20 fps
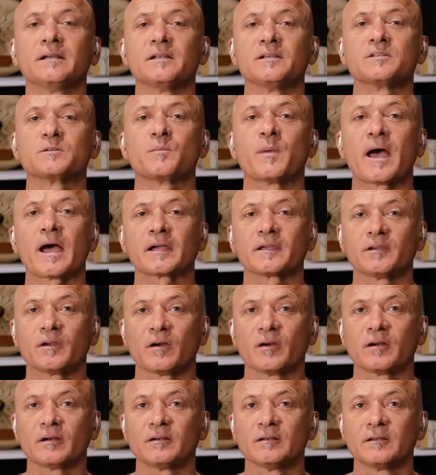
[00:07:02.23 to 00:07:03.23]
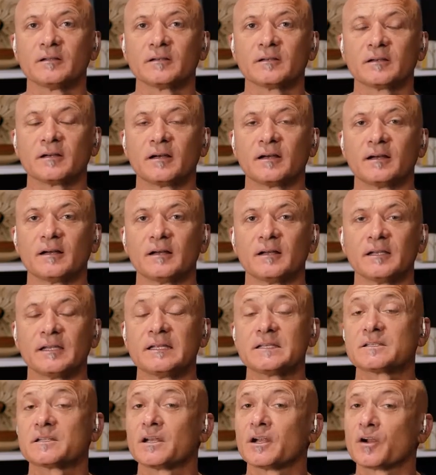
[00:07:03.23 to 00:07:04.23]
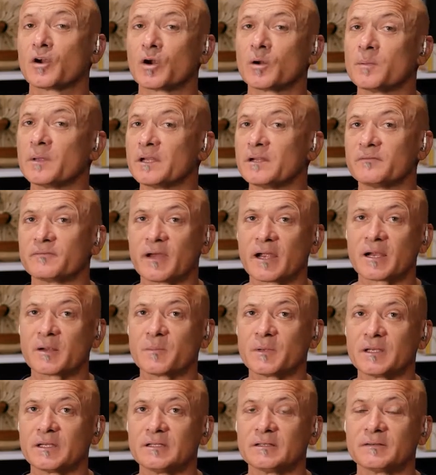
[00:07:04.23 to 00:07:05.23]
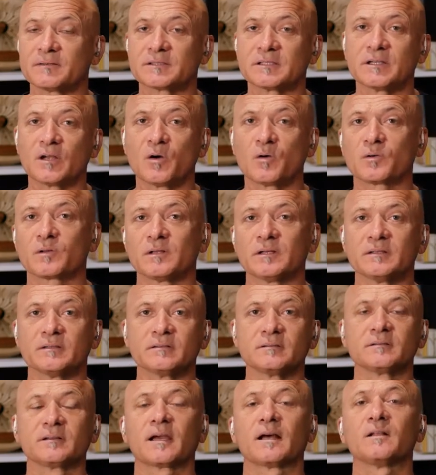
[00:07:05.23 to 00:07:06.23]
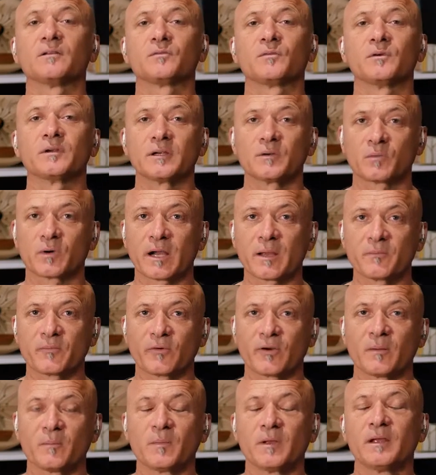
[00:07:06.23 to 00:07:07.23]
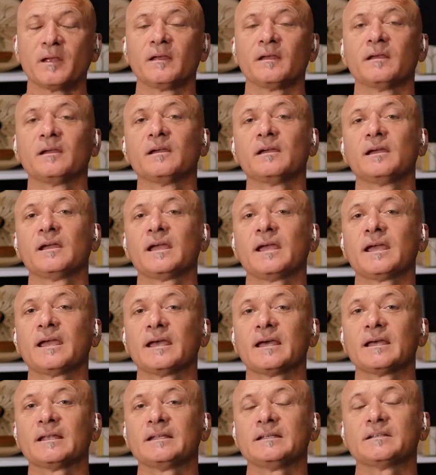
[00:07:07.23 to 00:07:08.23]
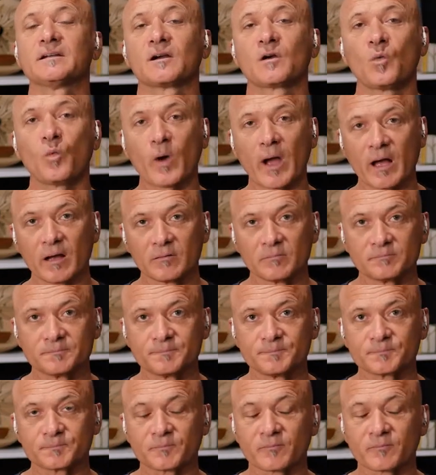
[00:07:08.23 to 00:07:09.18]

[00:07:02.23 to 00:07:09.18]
in his backyard, uh, and he's in an urban environment. He lives in Oakland, California, where I'm from, and he dug a well.